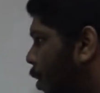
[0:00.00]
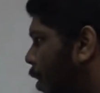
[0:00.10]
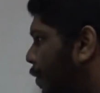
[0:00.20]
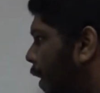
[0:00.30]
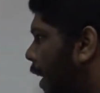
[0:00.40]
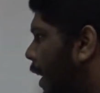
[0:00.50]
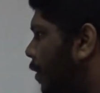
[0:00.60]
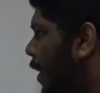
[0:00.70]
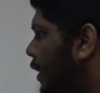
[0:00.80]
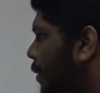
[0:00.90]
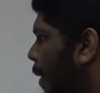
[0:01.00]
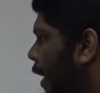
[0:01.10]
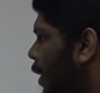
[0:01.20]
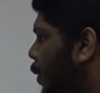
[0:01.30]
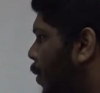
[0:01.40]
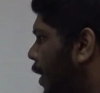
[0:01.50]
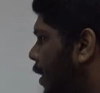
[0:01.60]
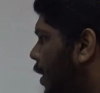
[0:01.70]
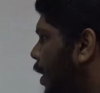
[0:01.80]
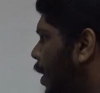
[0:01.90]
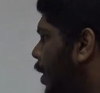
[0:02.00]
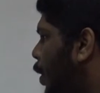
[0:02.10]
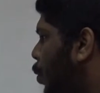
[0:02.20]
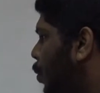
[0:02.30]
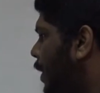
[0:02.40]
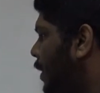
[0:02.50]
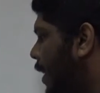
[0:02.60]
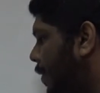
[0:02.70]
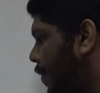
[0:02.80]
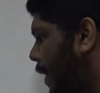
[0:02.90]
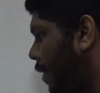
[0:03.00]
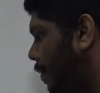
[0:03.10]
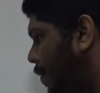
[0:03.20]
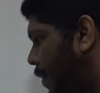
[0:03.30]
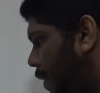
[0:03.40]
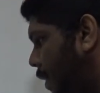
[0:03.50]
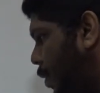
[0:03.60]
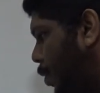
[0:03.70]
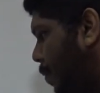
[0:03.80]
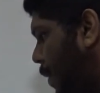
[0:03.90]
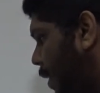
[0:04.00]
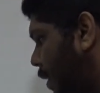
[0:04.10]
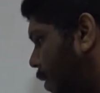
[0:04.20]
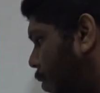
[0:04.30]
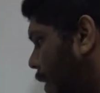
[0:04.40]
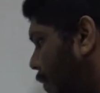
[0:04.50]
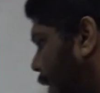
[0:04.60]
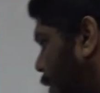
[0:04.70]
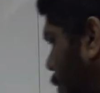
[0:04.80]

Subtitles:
of negative x, minus 1, 2 is there, 5 0 minus, okay fine. So